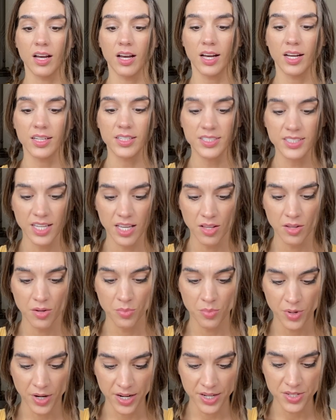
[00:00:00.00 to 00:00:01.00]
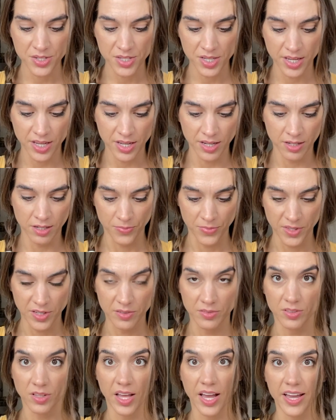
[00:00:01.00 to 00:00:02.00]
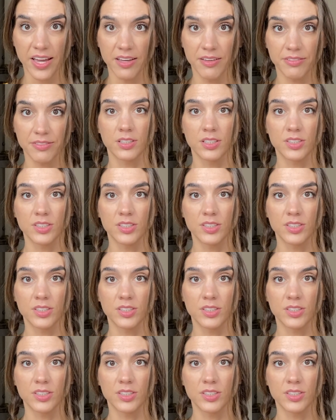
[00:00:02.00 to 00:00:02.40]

a celebration of life.